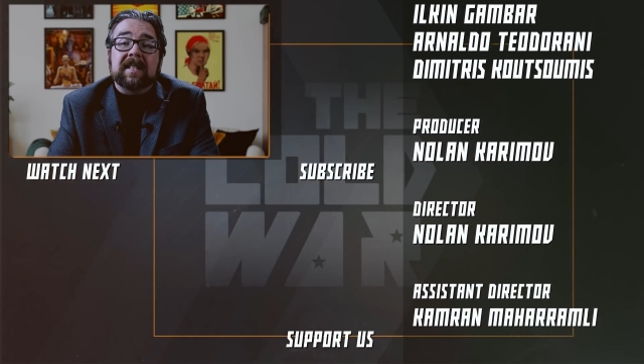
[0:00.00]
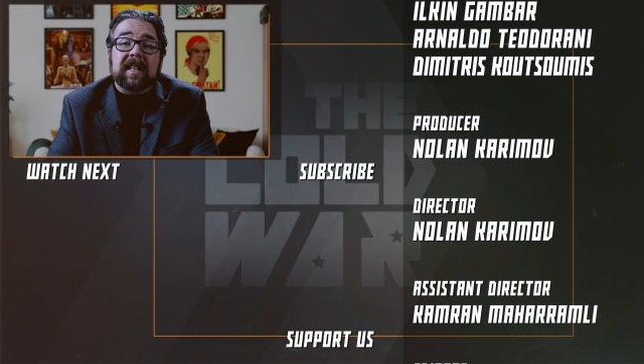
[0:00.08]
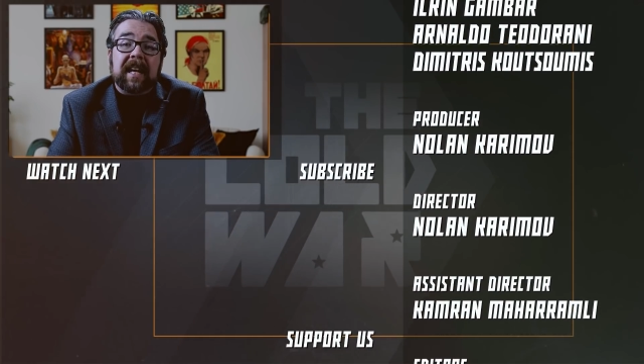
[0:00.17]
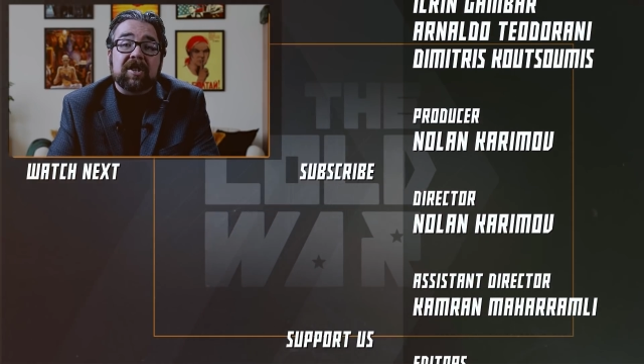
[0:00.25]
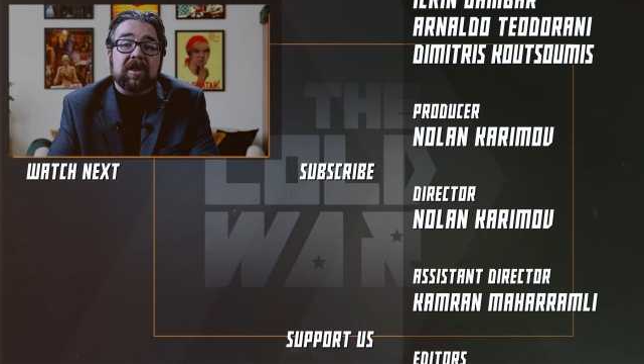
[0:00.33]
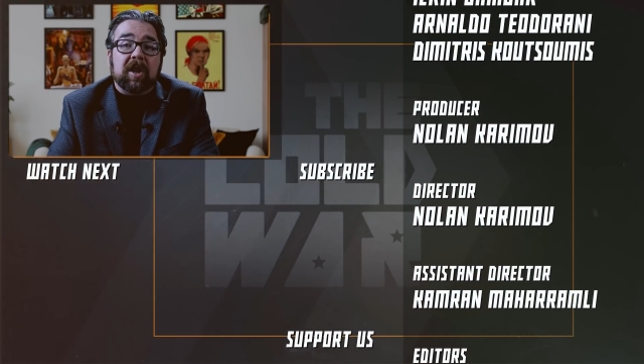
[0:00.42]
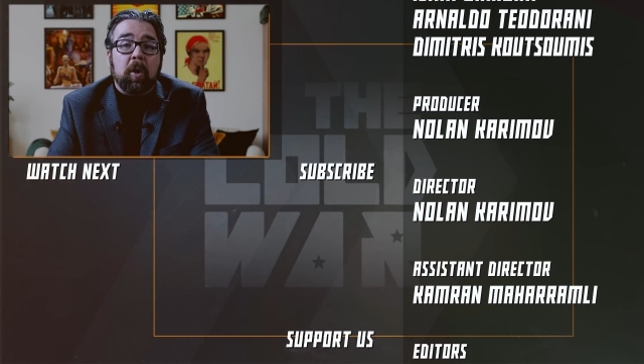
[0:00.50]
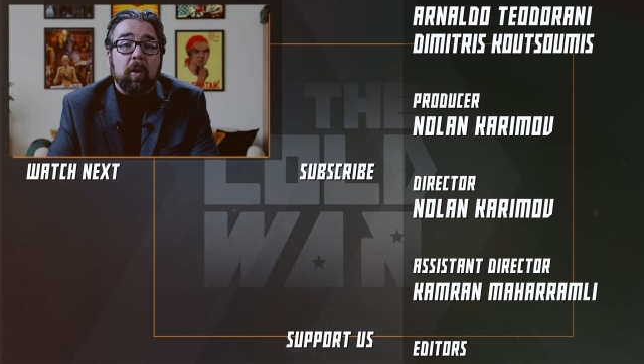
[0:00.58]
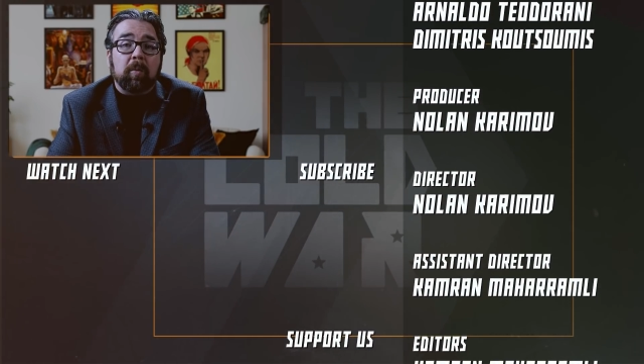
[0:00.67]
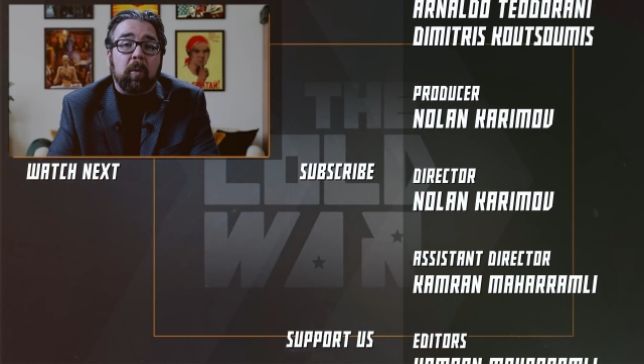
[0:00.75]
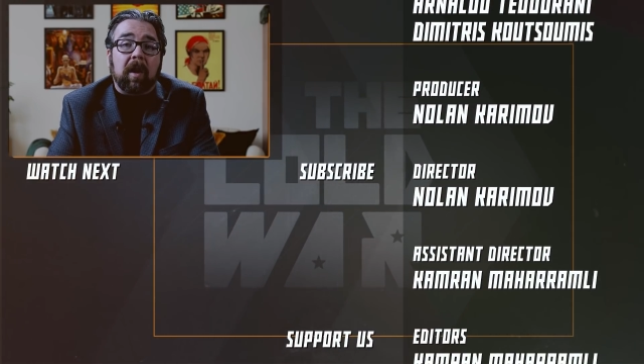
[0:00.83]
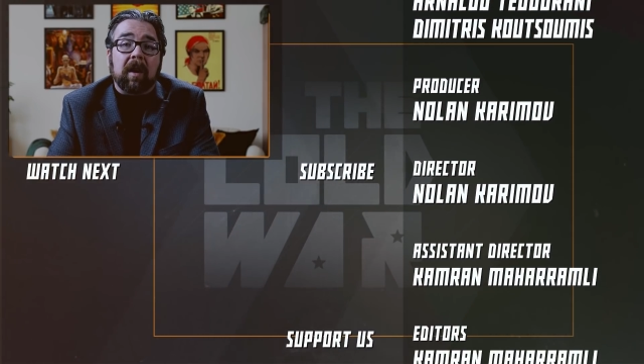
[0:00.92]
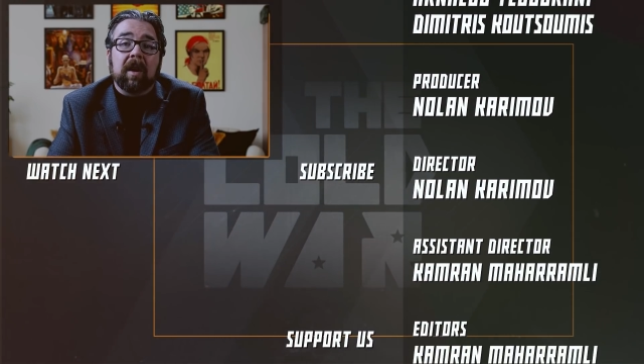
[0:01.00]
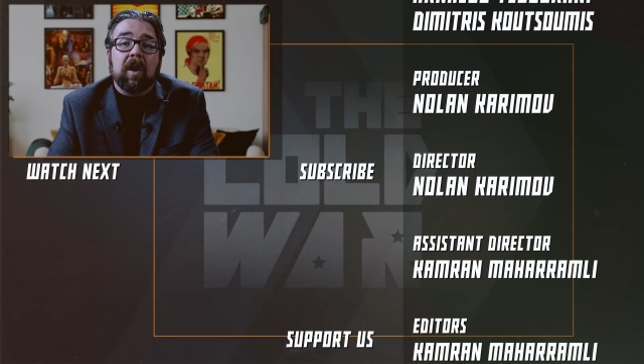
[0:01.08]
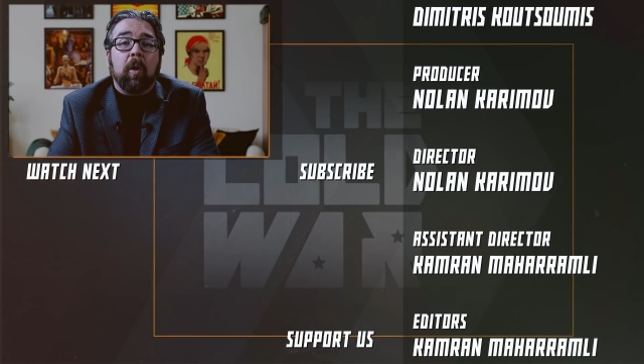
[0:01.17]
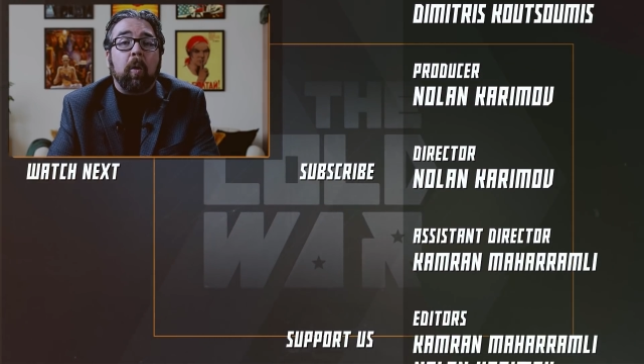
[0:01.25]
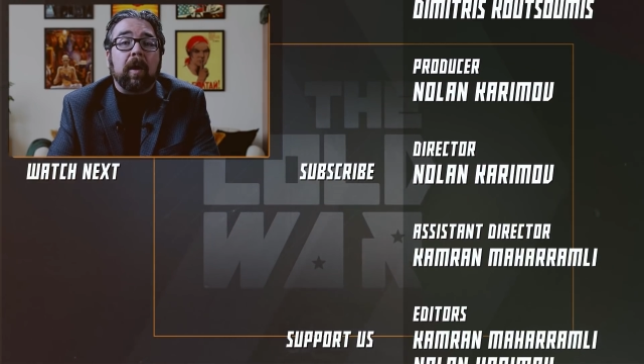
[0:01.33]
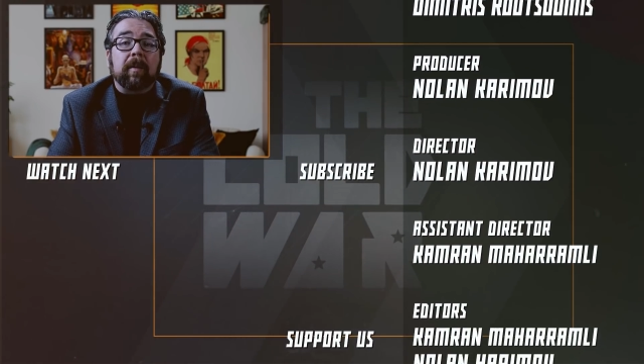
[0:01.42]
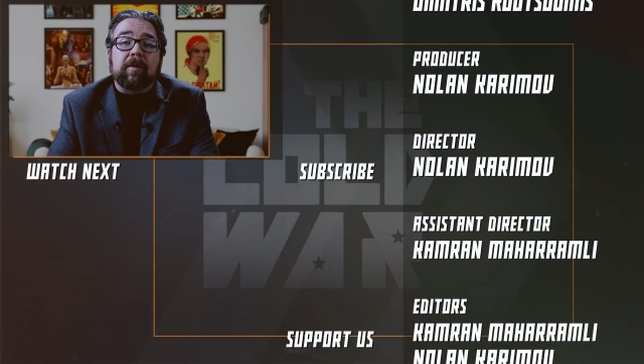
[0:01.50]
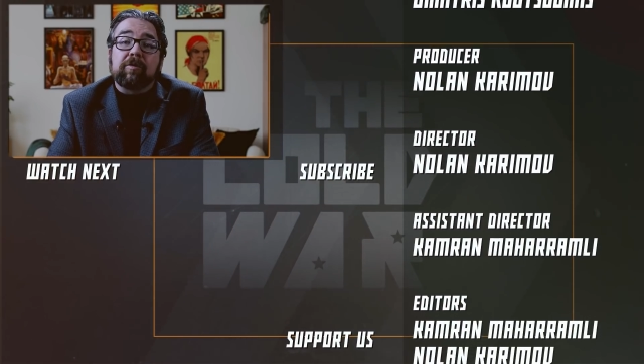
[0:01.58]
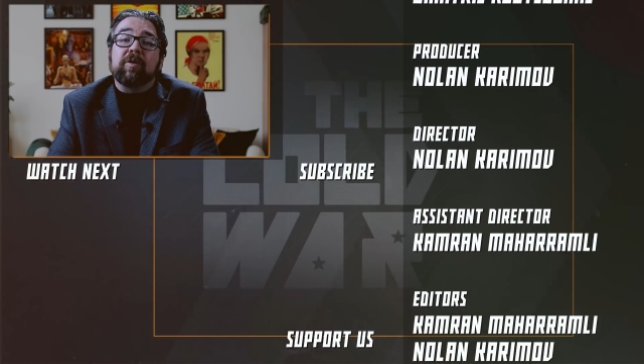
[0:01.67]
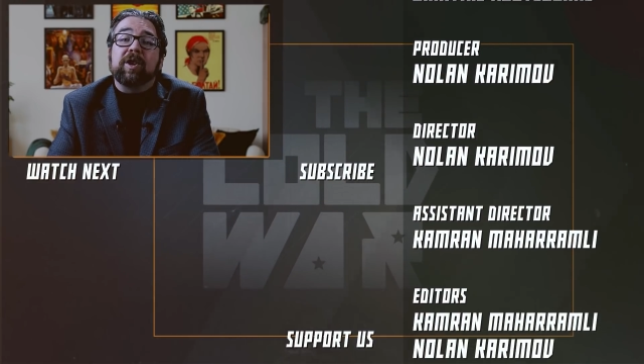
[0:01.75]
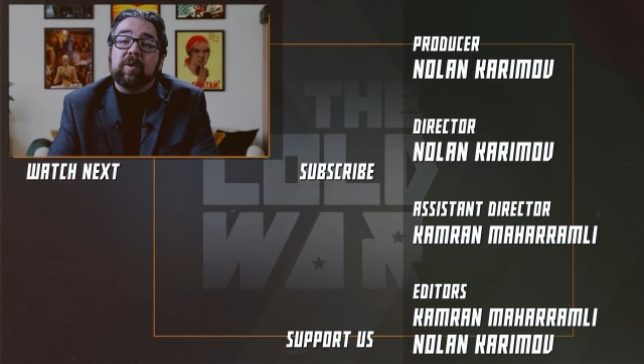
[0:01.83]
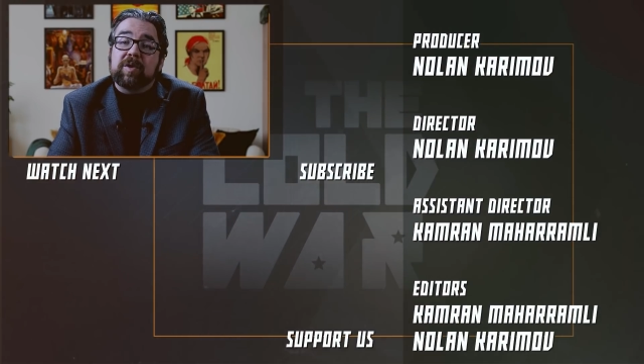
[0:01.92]
slash the Cold War or
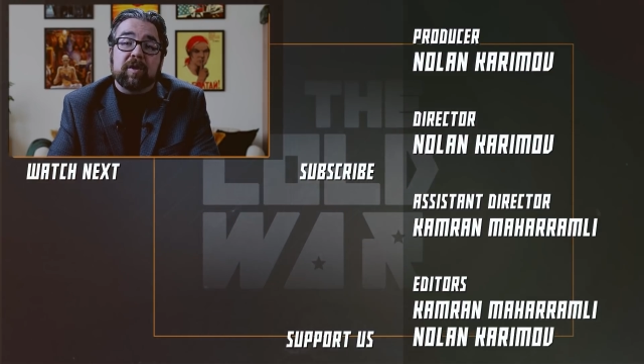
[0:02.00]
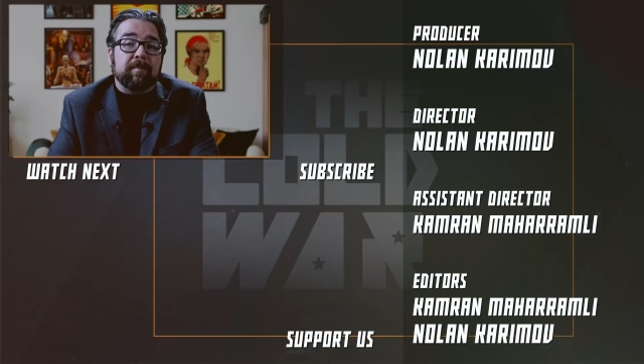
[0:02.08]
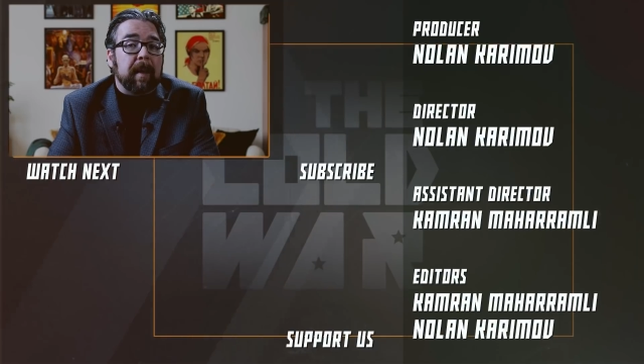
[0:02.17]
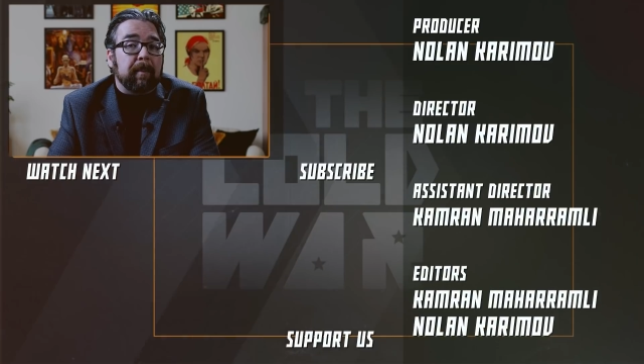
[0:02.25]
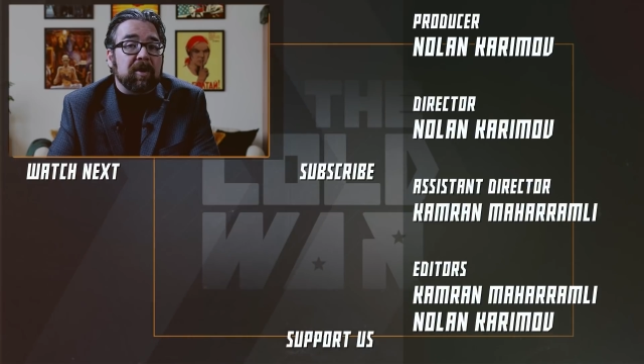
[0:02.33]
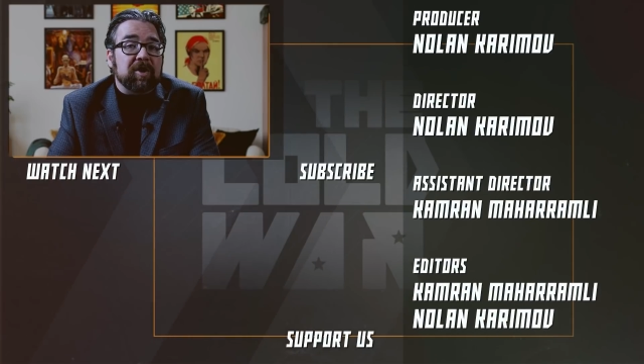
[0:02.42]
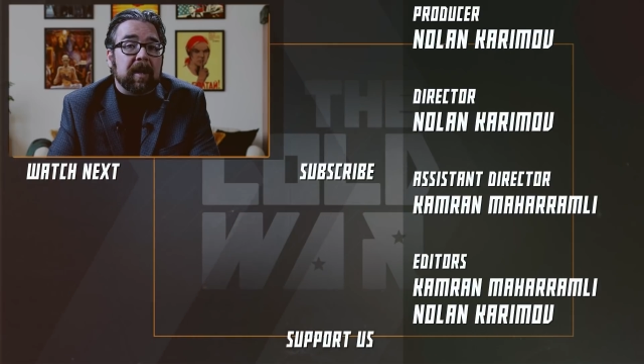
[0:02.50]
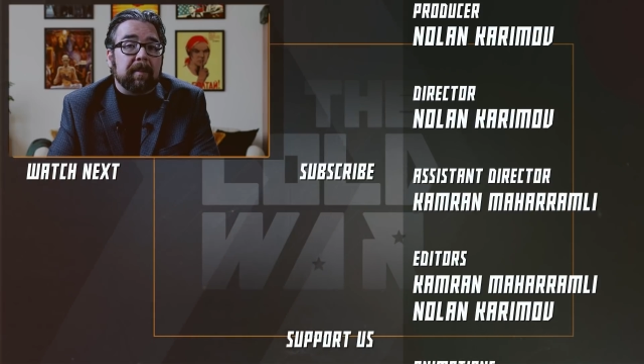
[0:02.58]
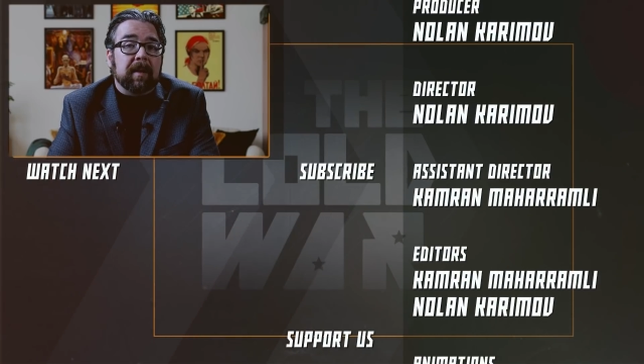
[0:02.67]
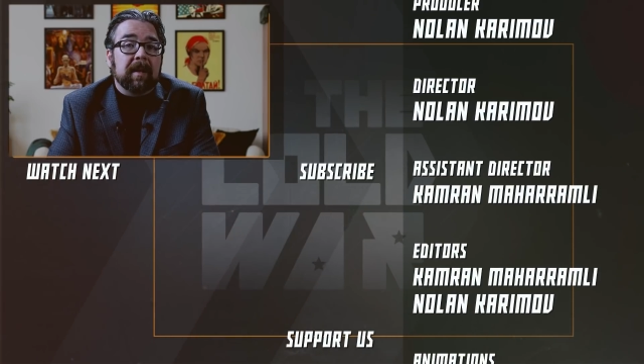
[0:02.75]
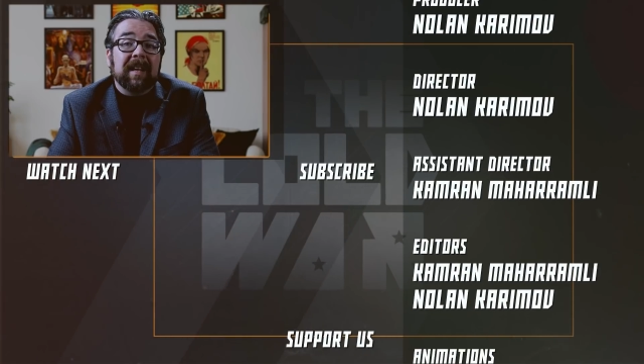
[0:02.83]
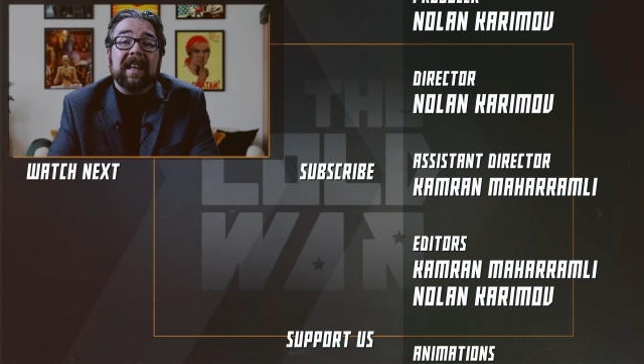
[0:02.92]
through YouTube membership.